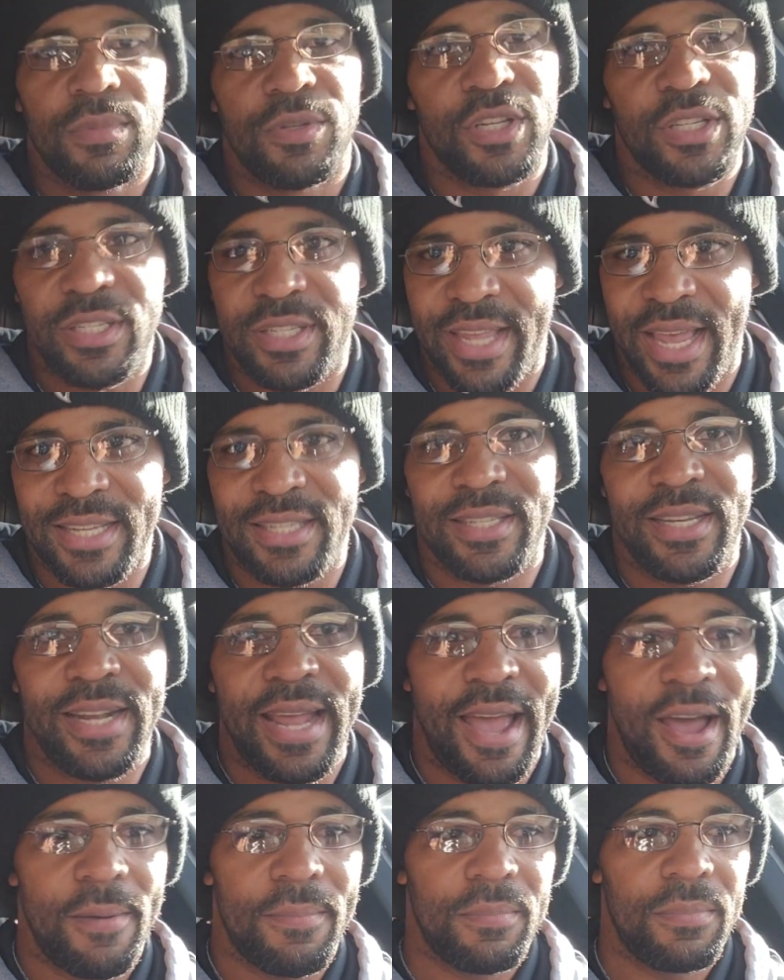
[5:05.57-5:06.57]
just testing
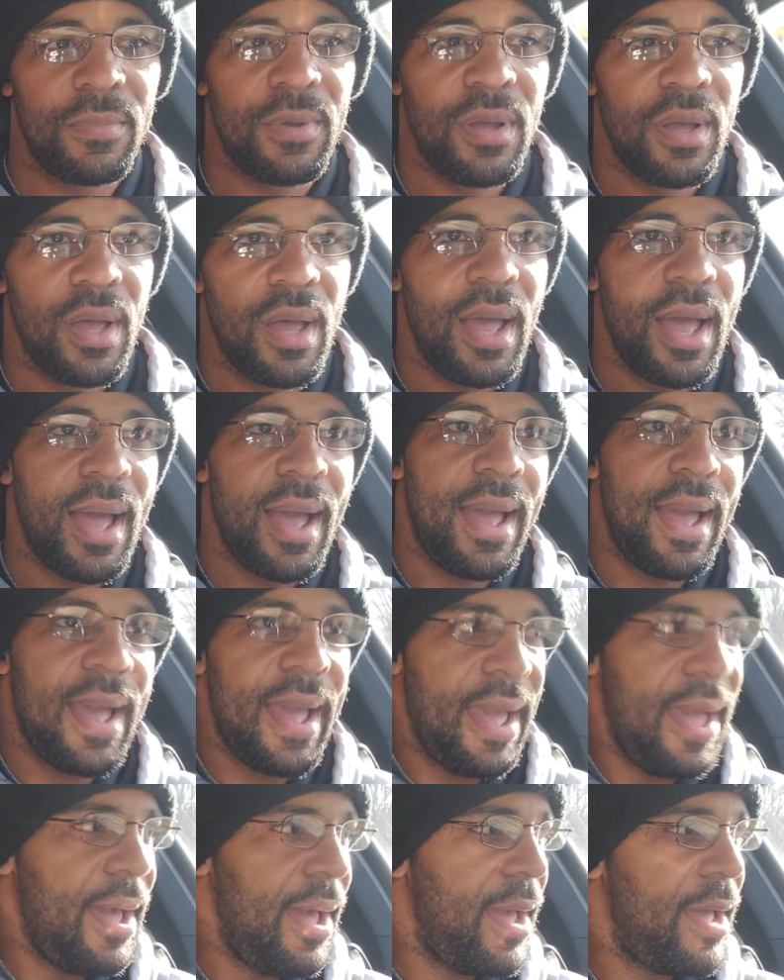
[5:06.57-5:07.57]
it out,
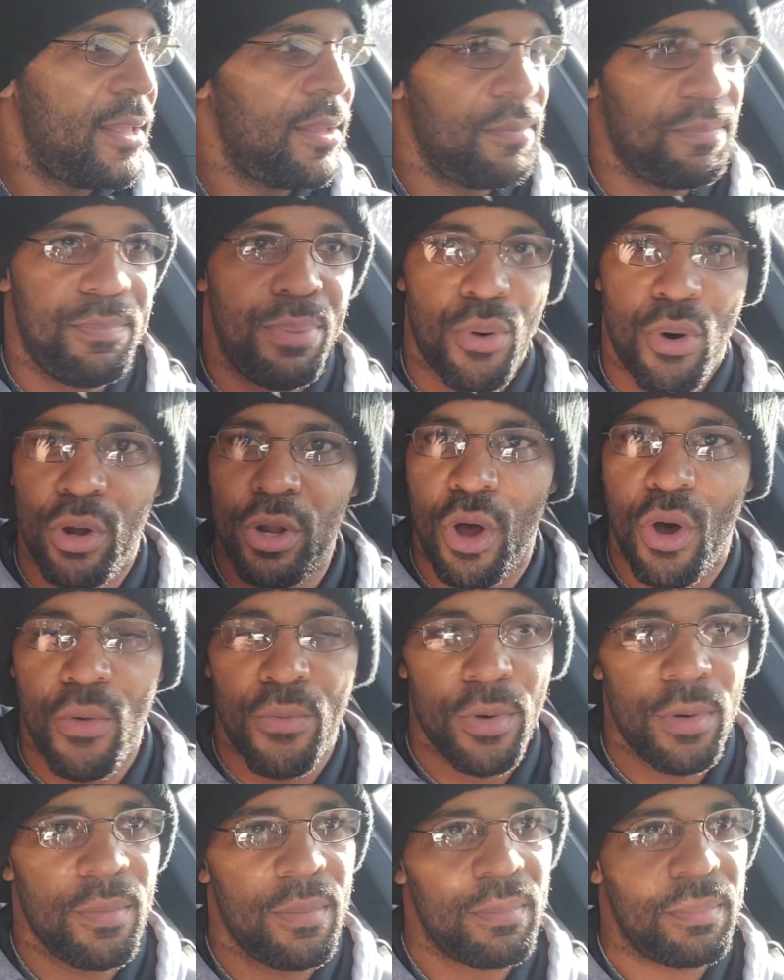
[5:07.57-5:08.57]
and pulled
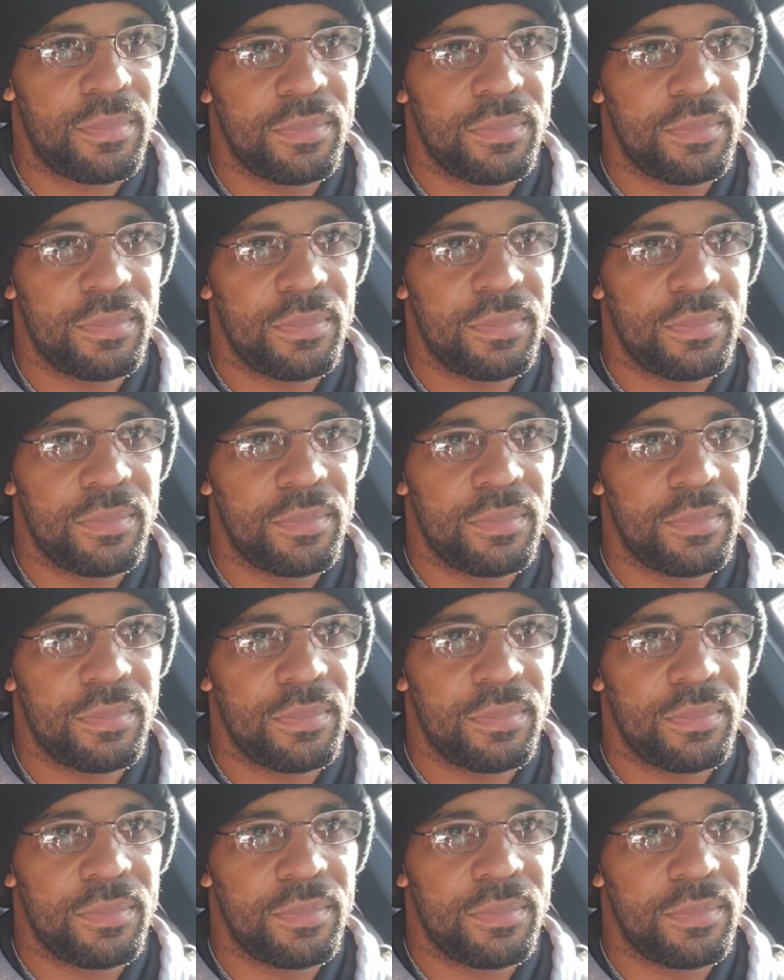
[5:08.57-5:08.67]
over,